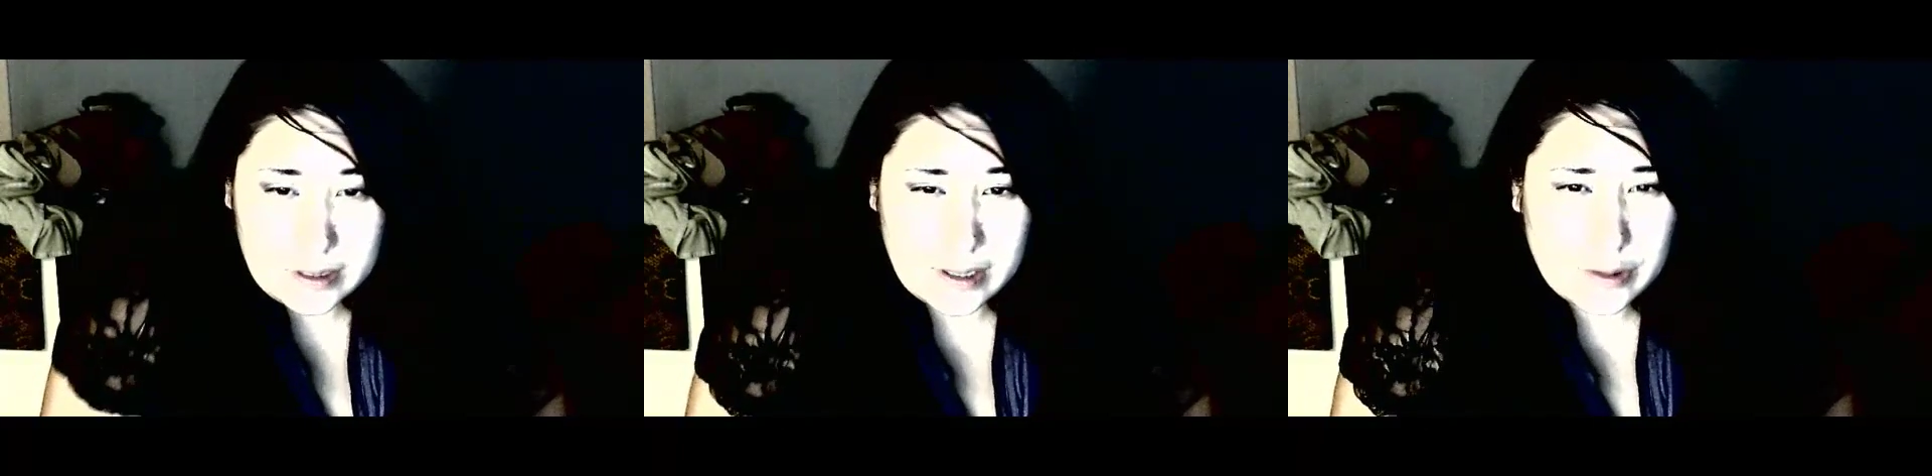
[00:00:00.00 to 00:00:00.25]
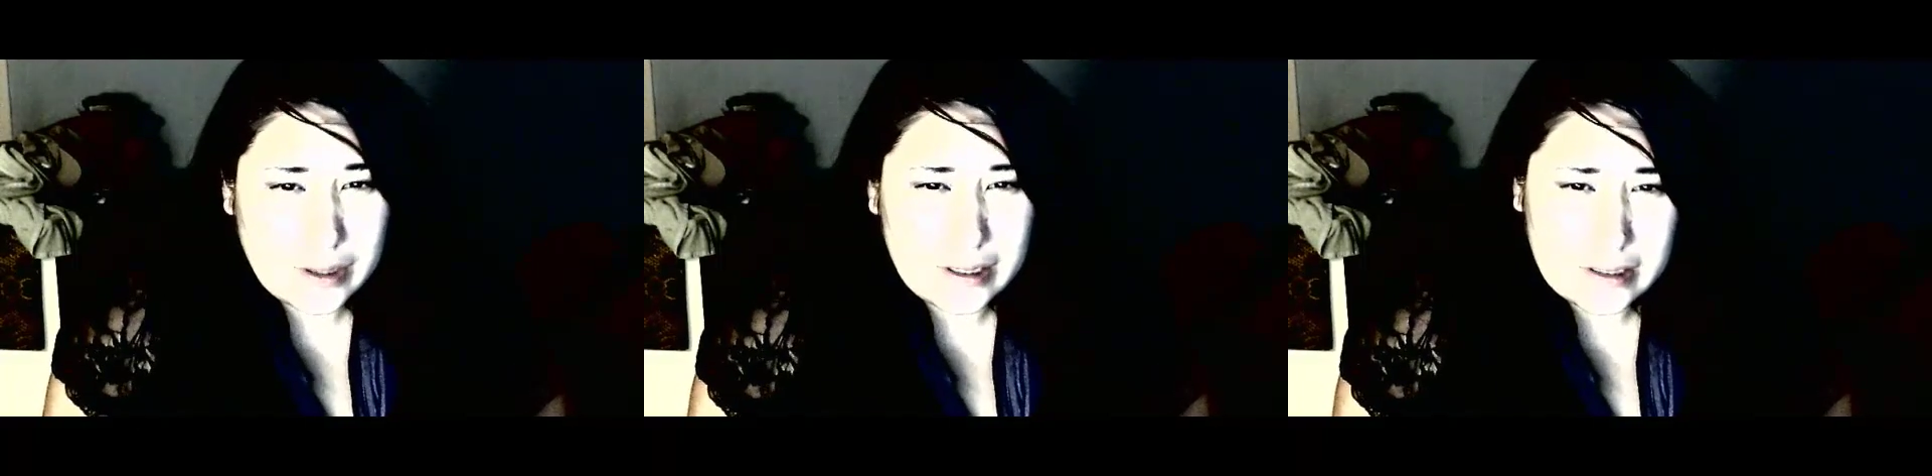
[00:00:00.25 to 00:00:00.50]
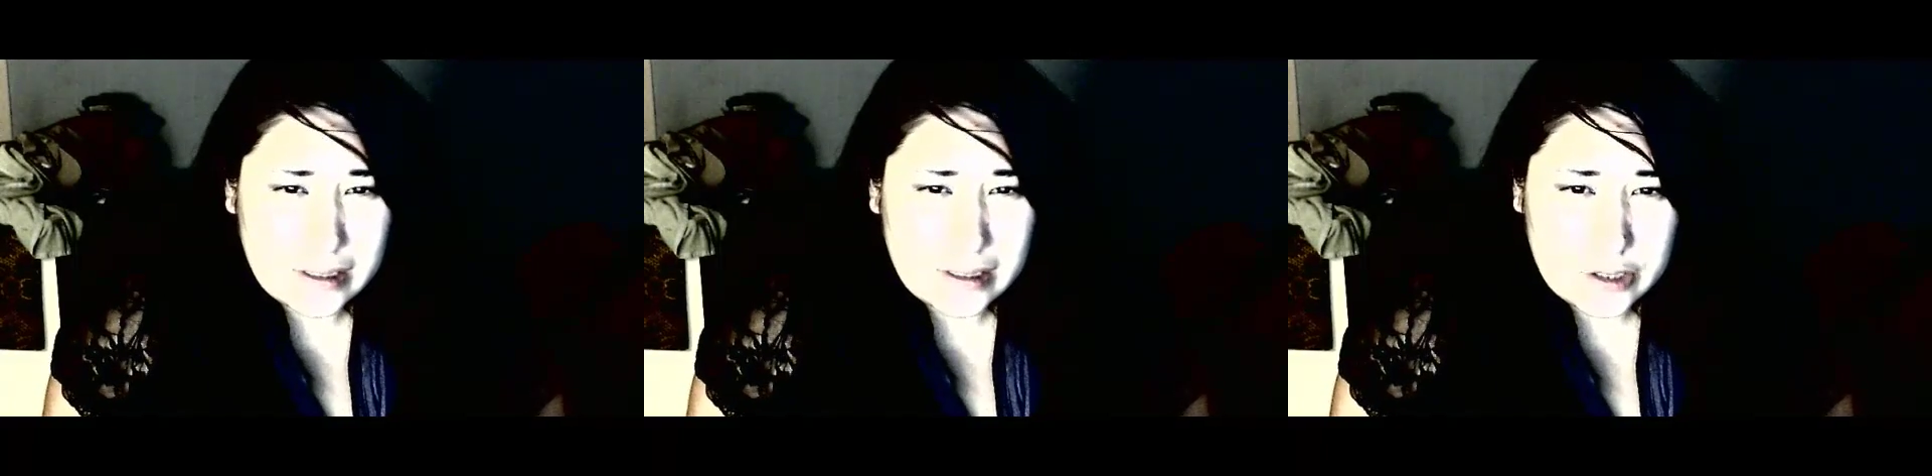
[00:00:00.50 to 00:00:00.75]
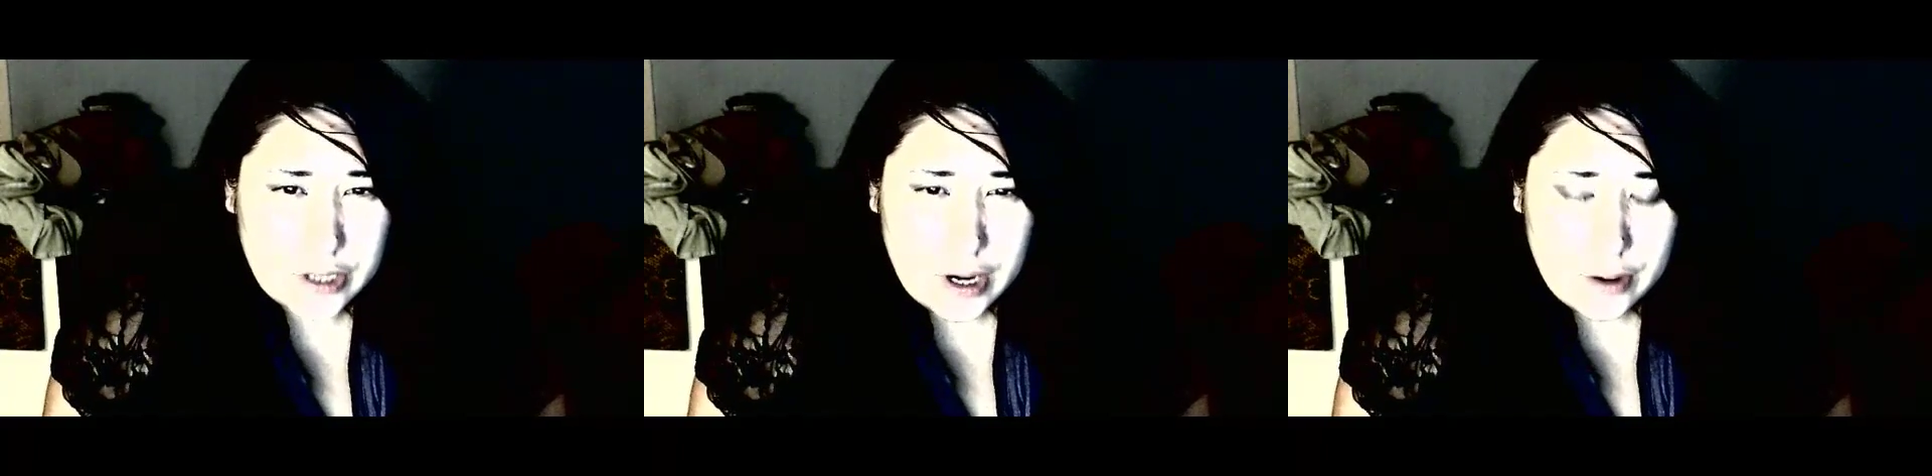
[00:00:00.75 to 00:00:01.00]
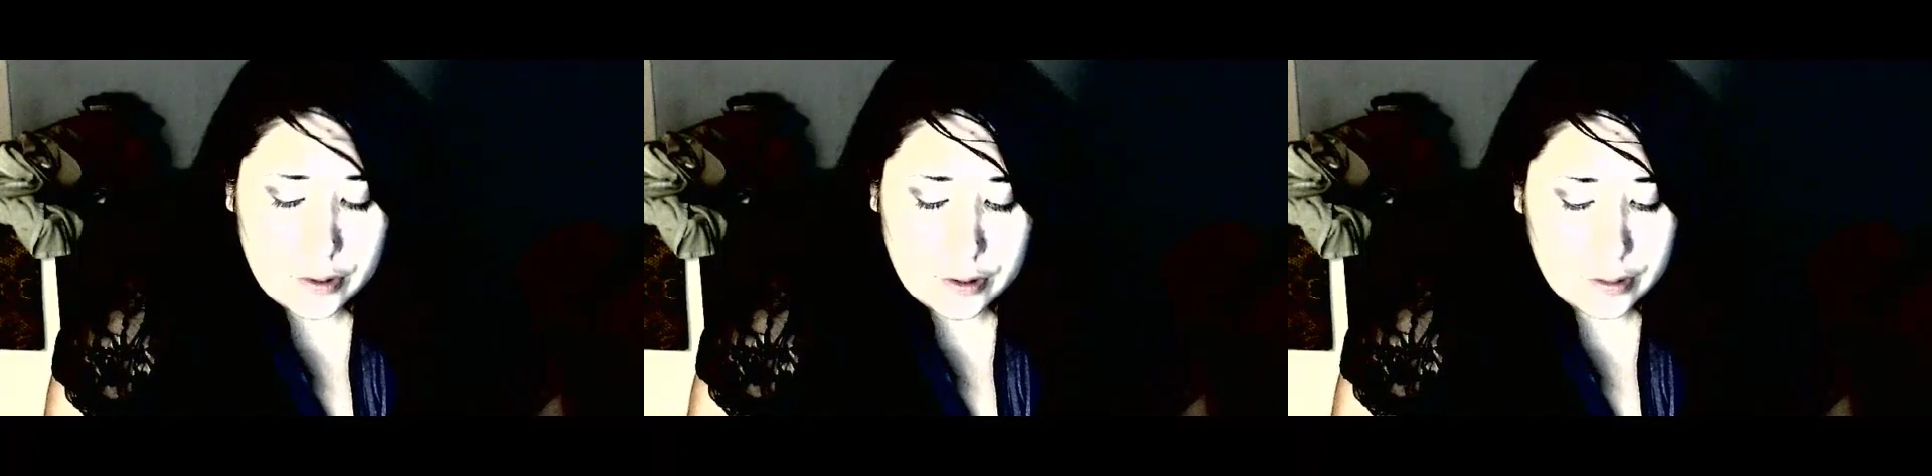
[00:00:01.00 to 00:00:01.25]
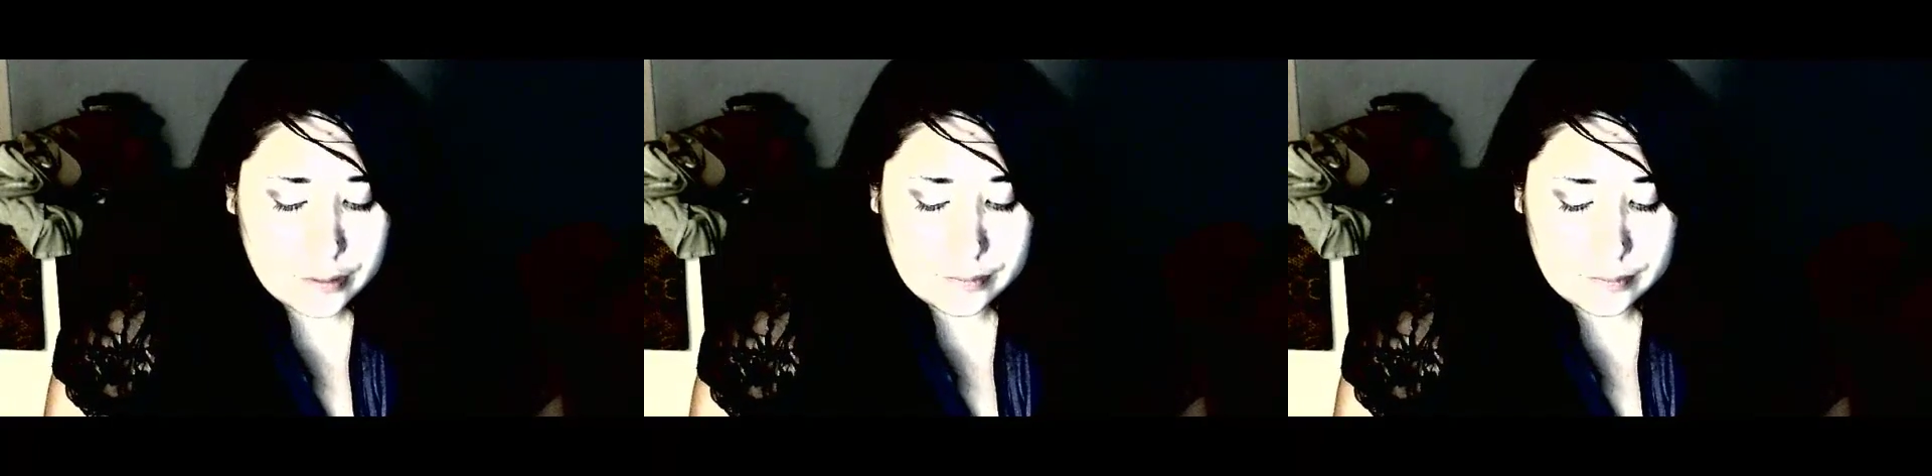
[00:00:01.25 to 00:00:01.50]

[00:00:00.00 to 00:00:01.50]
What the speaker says: they just didn't shower